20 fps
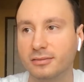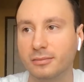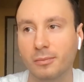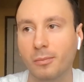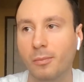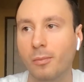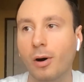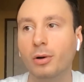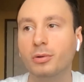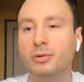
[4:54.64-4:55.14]

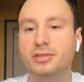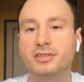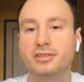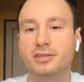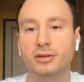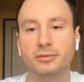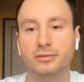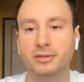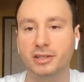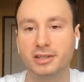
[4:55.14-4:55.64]
most
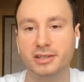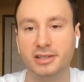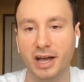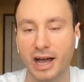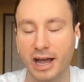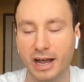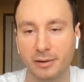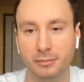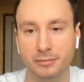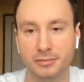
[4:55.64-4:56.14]
of the
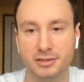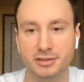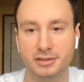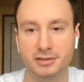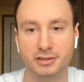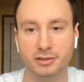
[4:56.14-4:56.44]
times